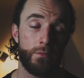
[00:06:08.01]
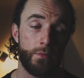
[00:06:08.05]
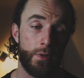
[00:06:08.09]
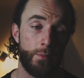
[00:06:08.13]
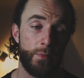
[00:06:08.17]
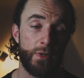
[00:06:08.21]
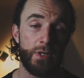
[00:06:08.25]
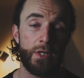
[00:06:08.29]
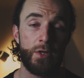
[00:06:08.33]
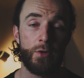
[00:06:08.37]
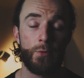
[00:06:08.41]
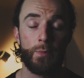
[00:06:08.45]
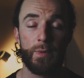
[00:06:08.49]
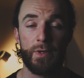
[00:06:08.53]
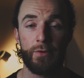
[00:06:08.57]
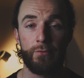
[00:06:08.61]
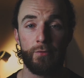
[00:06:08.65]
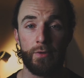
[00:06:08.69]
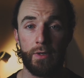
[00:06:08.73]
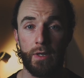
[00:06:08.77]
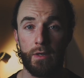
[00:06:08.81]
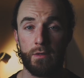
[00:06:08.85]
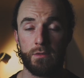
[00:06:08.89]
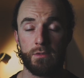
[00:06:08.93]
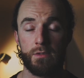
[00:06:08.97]
I'm a little bit
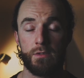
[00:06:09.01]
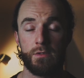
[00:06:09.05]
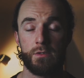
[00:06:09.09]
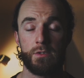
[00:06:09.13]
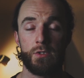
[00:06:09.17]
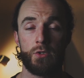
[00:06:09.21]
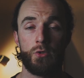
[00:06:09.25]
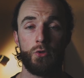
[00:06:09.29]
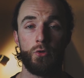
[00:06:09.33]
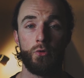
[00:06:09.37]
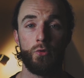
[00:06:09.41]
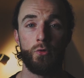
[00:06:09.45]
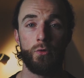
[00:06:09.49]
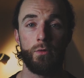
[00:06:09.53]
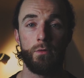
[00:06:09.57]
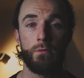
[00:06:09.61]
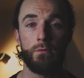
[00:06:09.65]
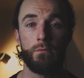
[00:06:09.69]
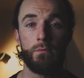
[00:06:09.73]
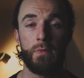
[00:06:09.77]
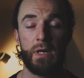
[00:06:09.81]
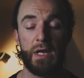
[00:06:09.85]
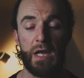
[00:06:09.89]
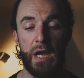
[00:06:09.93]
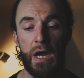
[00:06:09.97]
reluctant to call
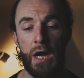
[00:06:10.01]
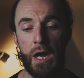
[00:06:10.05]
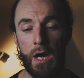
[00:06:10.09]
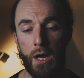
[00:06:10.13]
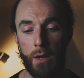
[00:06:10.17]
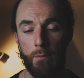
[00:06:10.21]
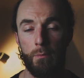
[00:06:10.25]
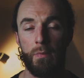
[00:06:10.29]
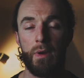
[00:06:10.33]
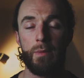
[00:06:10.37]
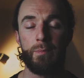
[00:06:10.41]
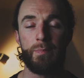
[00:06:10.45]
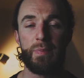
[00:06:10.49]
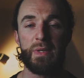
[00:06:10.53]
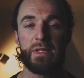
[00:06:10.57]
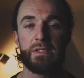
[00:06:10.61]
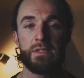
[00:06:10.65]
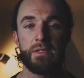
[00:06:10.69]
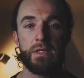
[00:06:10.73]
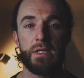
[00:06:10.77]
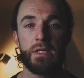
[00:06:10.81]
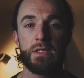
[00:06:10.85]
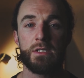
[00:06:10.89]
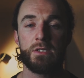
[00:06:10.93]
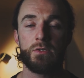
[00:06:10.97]
my art my
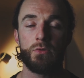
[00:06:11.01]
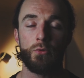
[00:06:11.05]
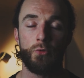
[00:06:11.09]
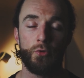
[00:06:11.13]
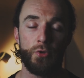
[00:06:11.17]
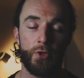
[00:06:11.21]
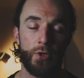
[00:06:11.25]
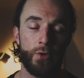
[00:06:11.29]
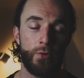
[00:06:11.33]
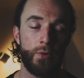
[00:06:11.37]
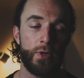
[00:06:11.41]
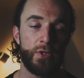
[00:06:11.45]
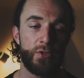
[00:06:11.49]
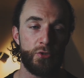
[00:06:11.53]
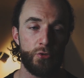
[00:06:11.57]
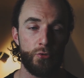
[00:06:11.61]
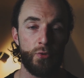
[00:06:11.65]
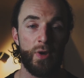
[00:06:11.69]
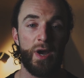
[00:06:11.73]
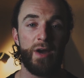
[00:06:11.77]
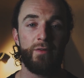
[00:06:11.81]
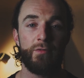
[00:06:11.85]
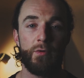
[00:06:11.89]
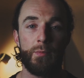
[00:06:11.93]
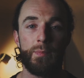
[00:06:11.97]
business, although I do
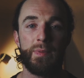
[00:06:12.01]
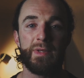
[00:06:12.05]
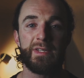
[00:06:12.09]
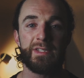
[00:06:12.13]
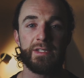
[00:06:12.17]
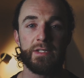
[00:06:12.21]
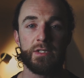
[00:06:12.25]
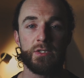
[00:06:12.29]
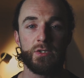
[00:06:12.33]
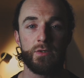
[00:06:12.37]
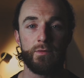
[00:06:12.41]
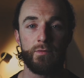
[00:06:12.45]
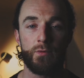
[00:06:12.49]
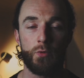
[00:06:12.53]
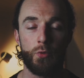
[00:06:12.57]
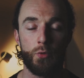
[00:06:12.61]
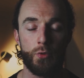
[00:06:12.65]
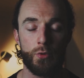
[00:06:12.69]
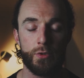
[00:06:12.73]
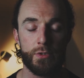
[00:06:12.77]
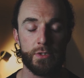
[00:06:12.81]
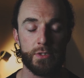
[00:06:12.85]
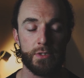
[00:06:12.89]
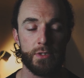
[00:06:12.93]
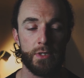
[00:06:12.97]
have a business, of
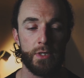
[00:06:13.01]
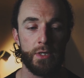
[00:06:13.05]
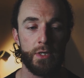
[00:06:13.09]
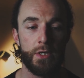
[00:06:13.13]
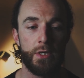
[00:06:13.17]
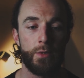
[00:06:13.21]
course,